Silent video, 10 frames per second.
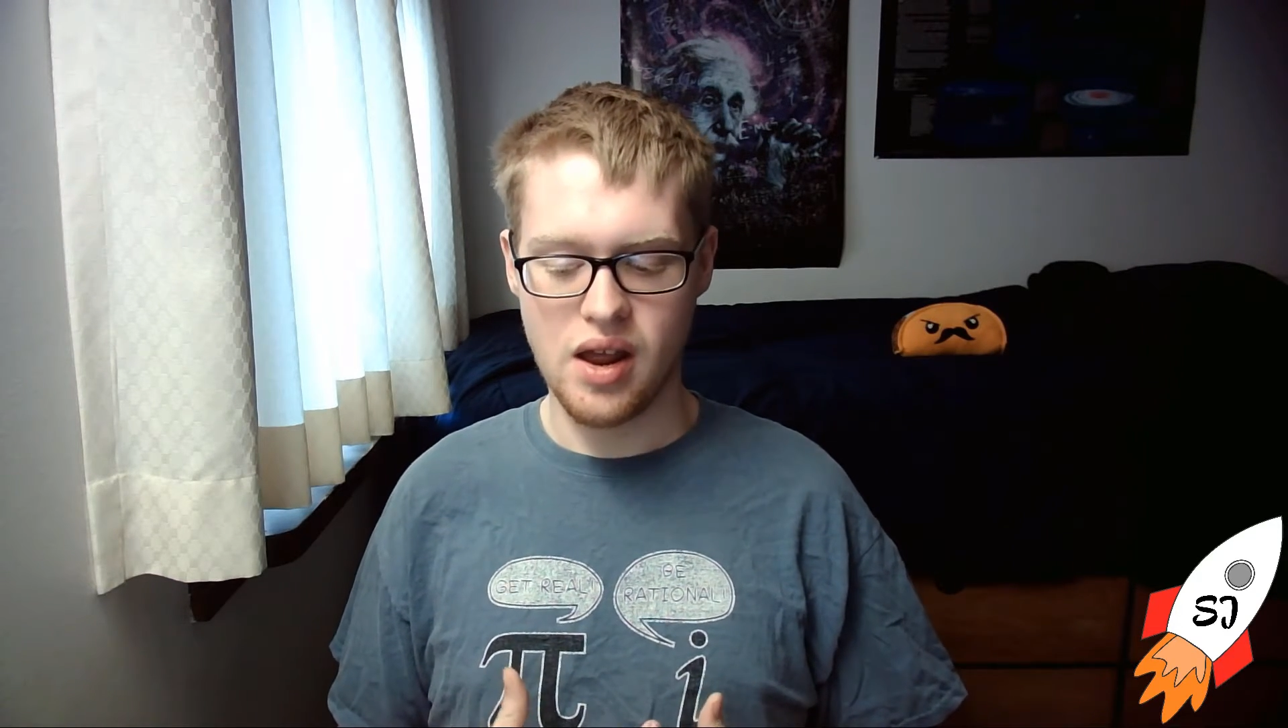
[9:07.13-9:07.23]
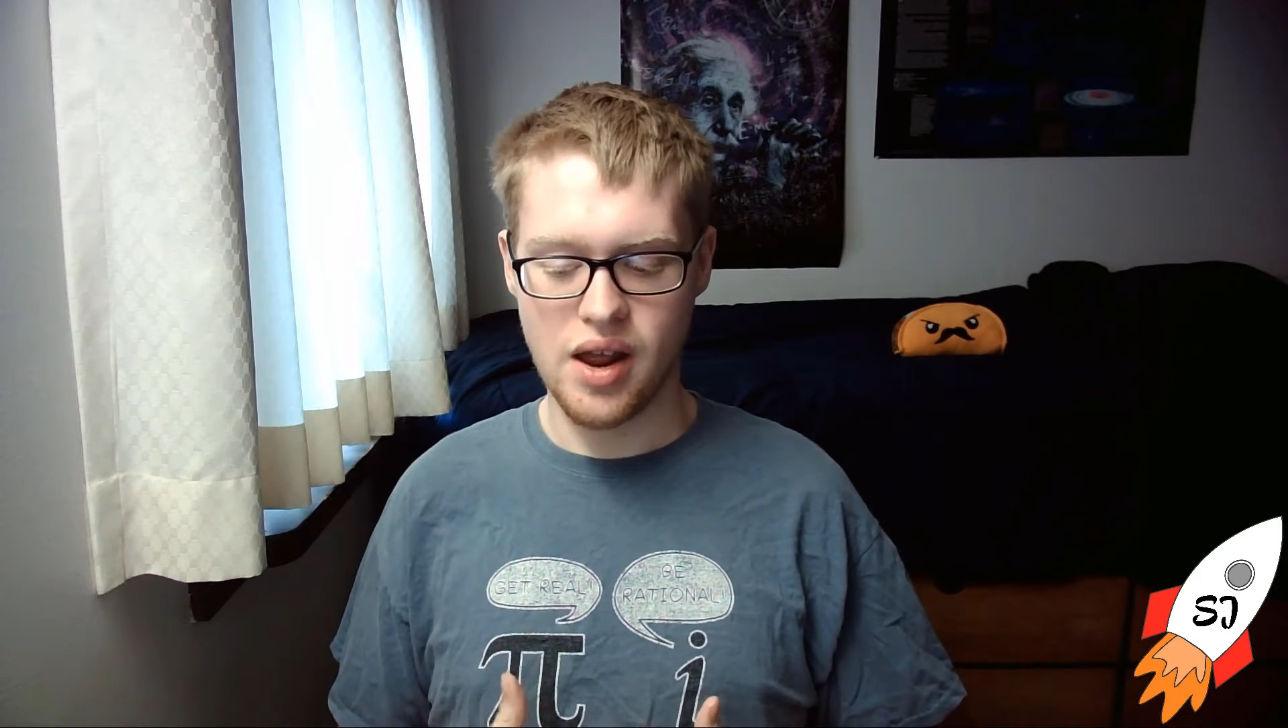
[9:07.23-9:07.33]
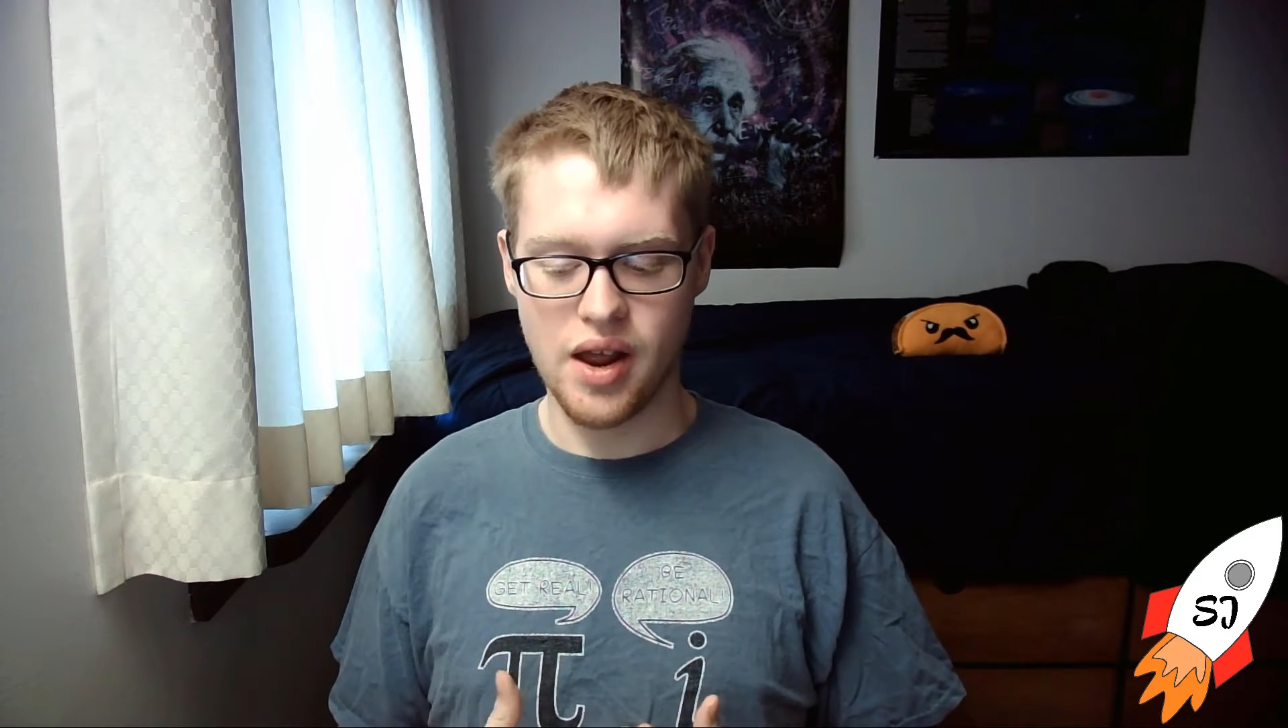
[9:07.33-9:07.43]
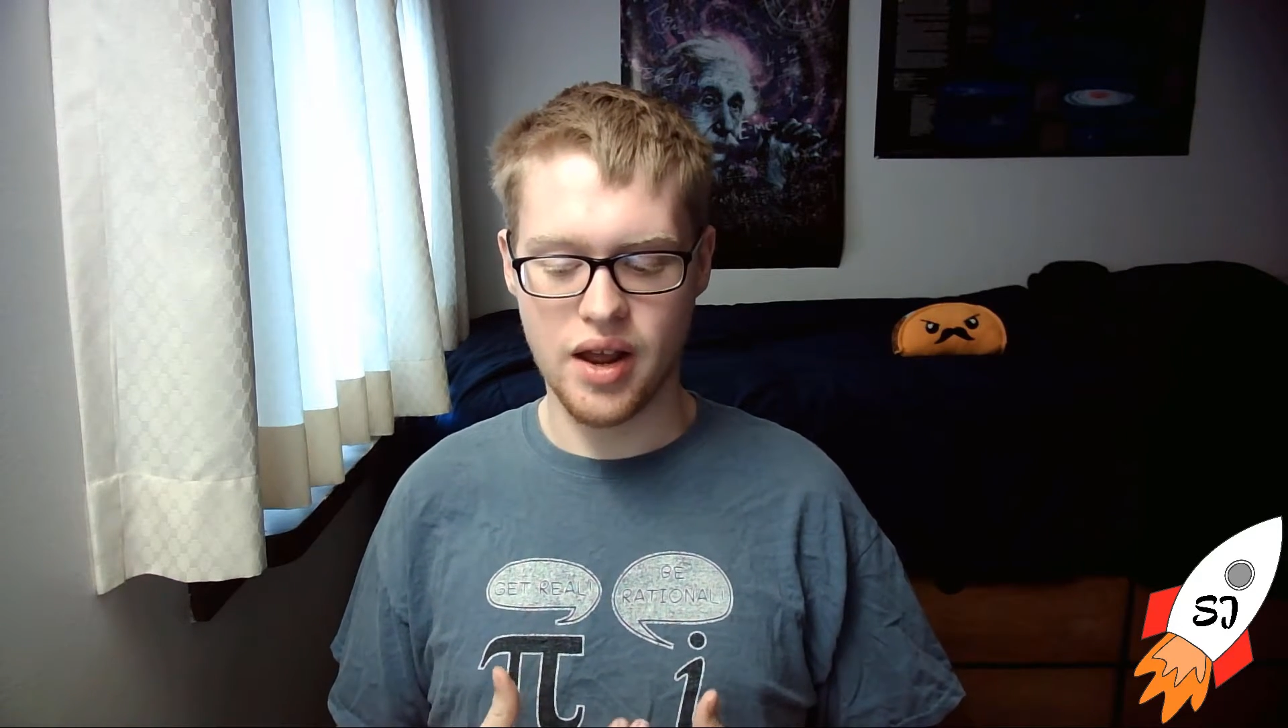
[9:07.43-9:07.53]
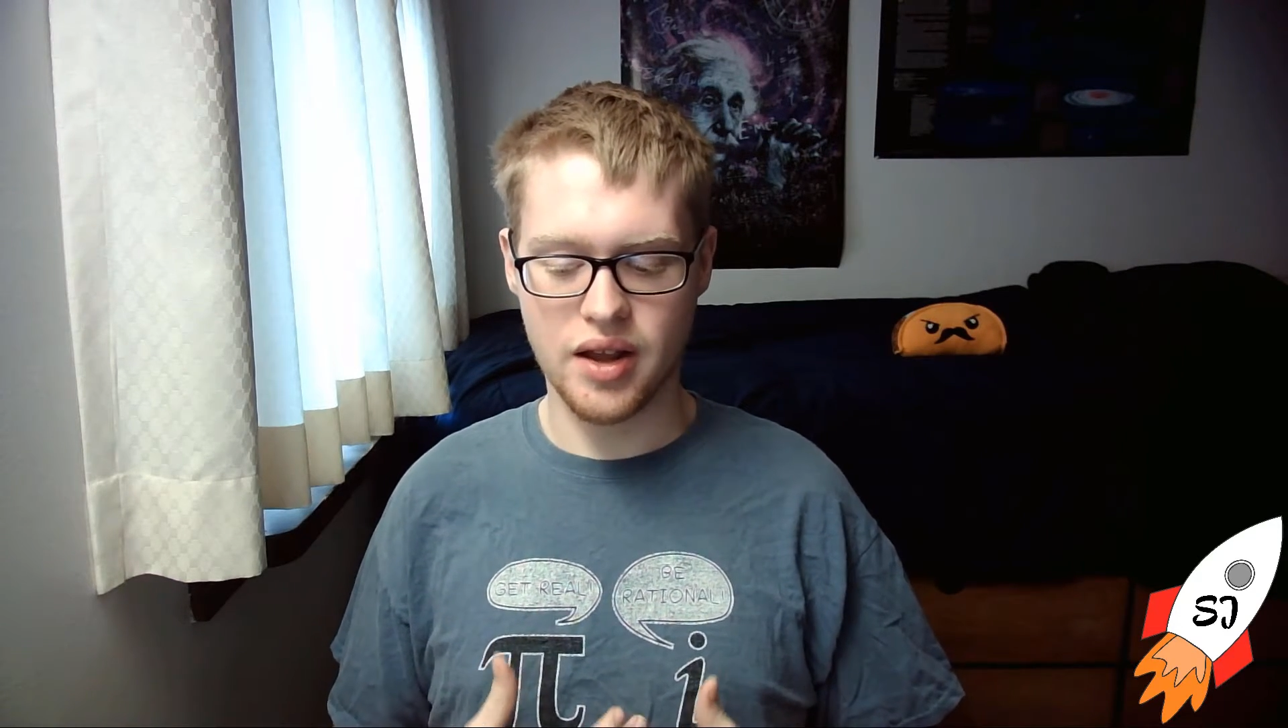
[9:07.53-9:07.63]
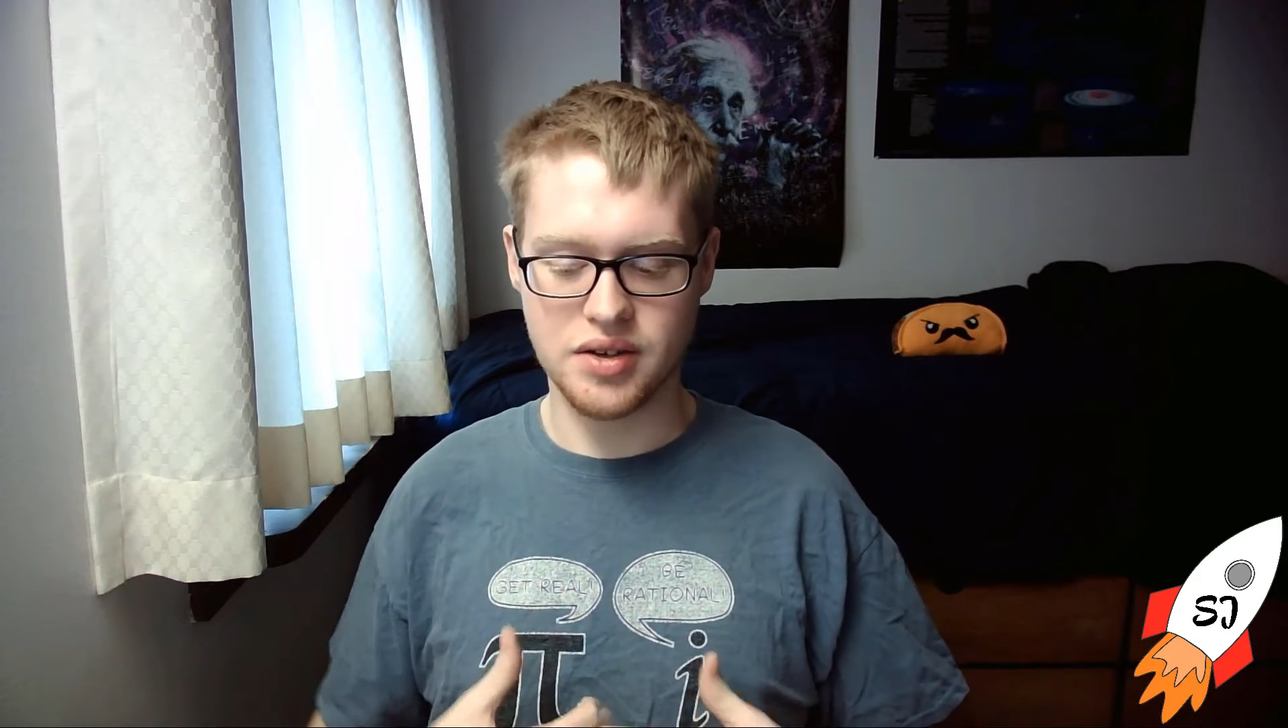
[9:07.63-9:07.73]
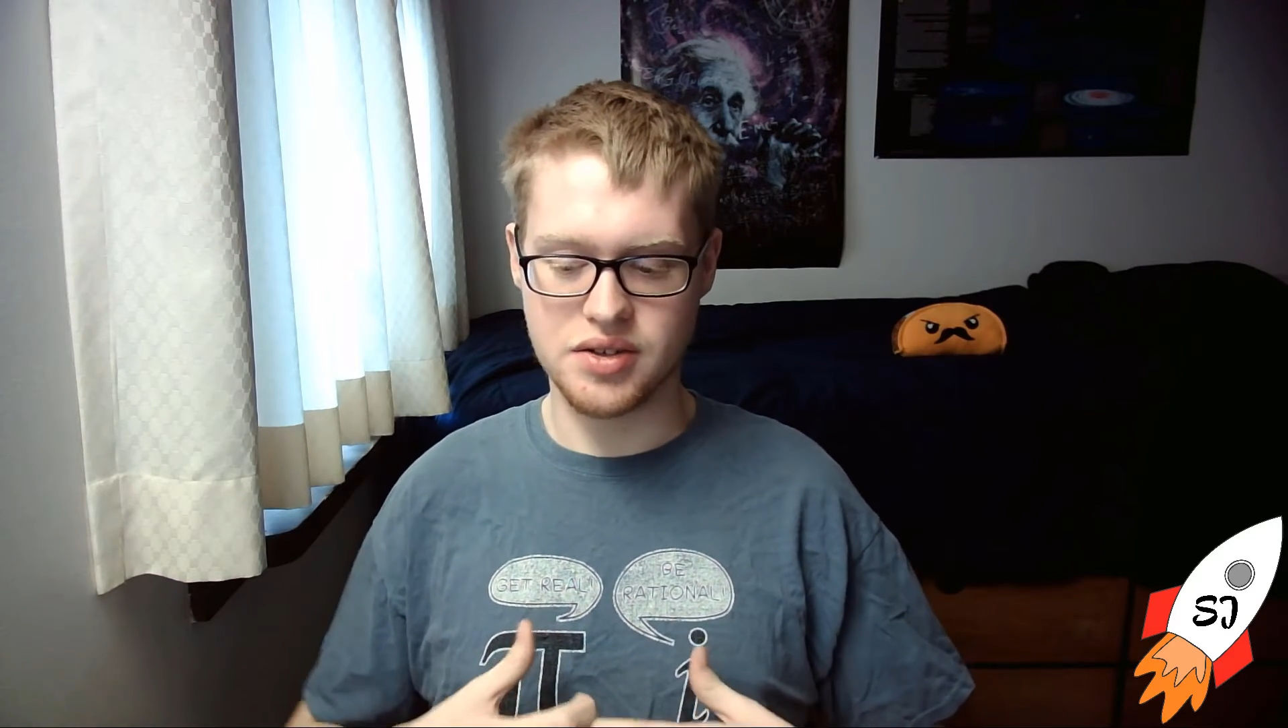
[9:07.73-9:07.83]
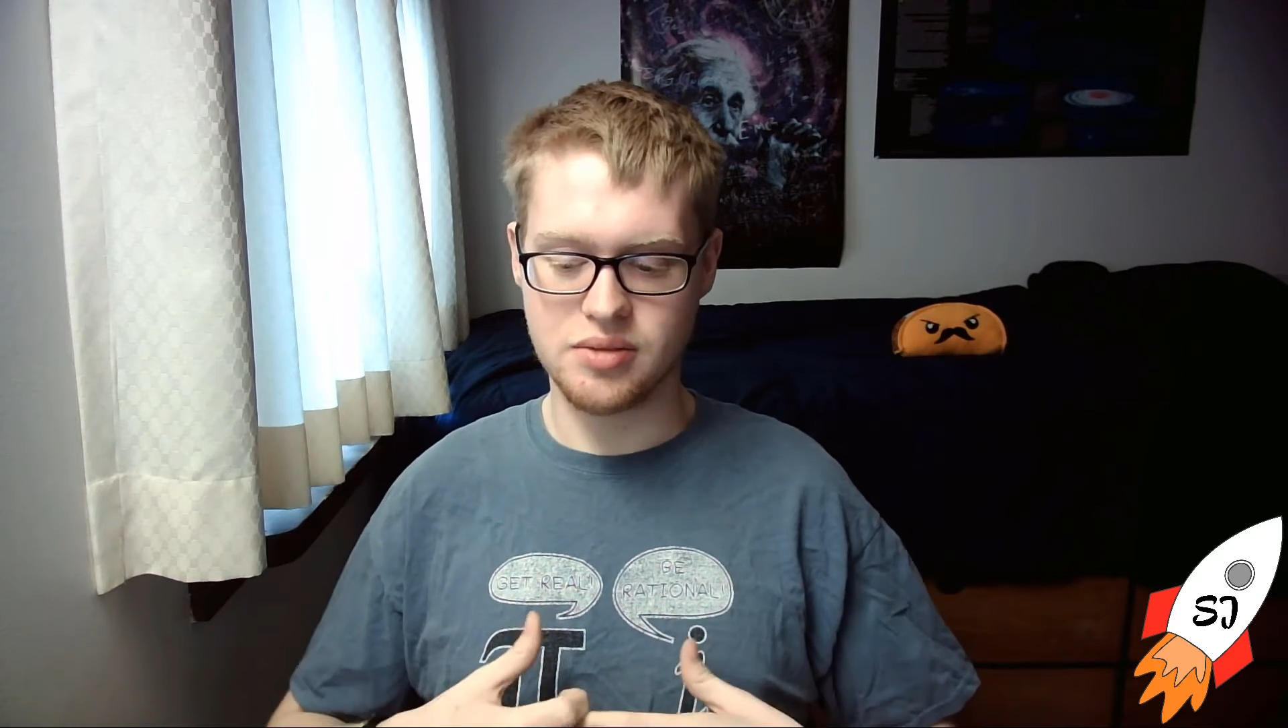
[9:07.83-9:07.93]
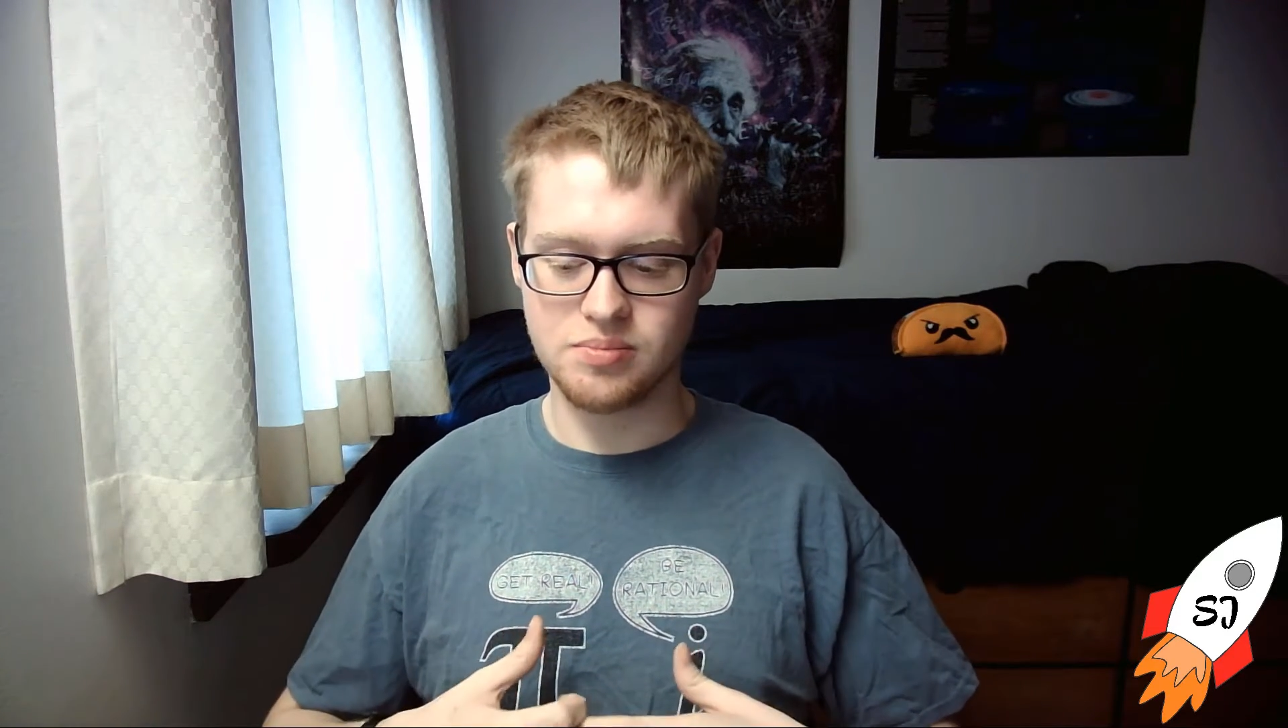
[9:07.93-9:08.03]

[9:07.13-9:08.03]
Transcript: and